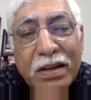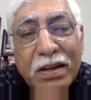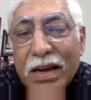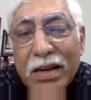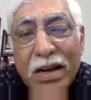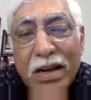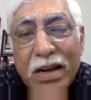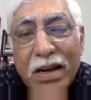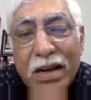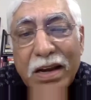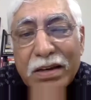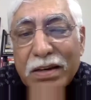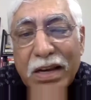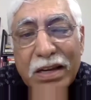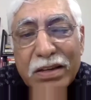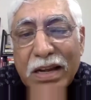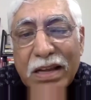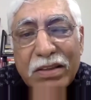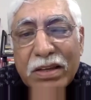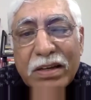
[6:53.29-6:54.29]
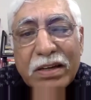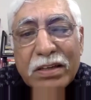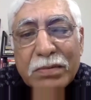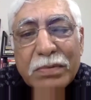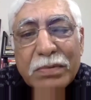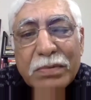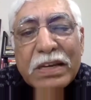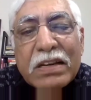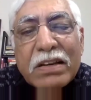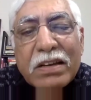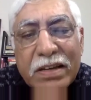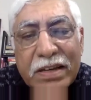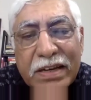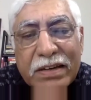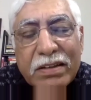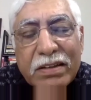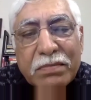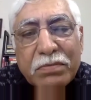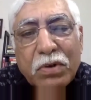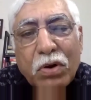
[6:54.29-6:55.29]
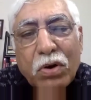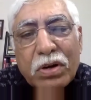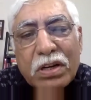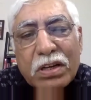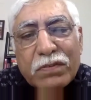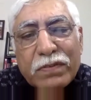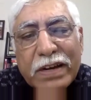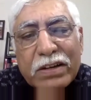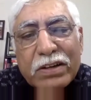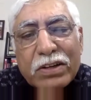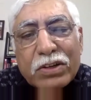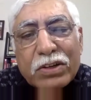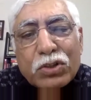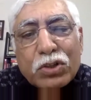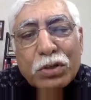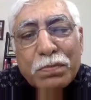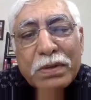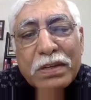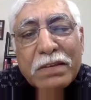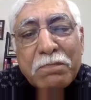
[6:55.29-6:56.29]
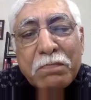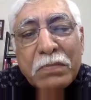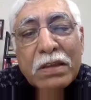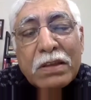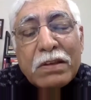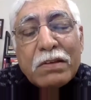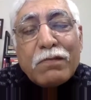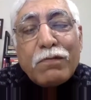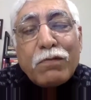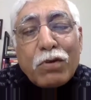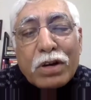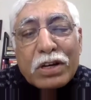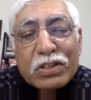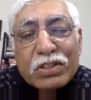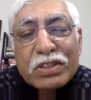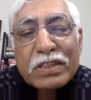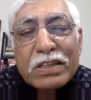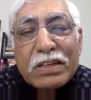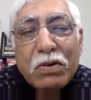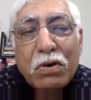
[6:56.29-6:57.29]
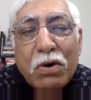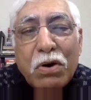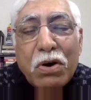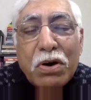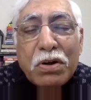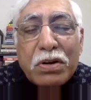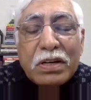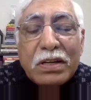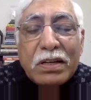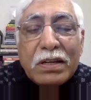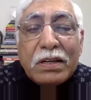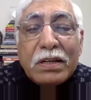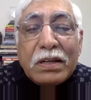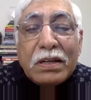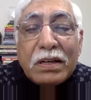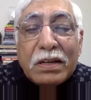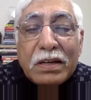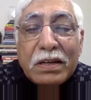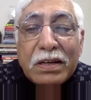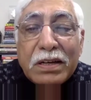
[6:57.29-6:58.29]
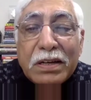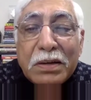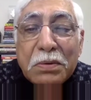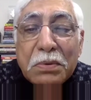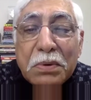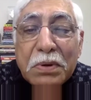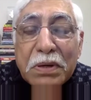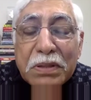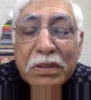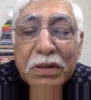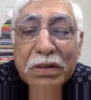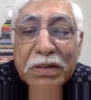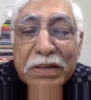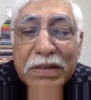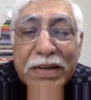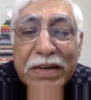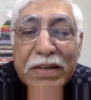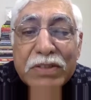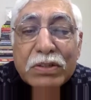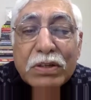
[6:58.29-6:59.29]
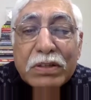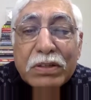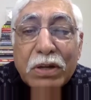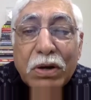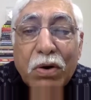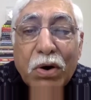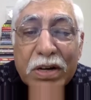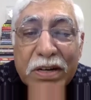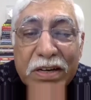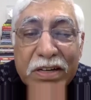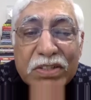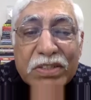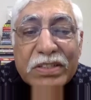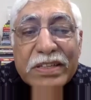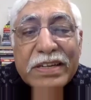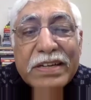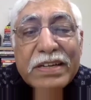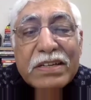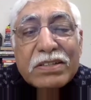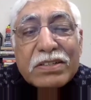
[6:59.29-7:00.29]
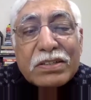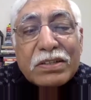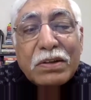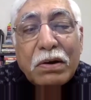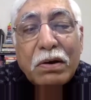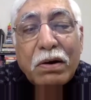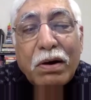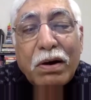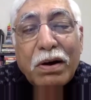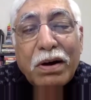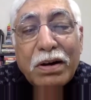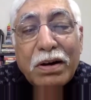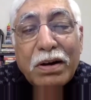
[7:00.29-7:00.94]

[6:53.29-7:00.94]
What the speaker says: I think it will be incorrect. The ordnance factory should be focusing on the needs, the ordnance needs.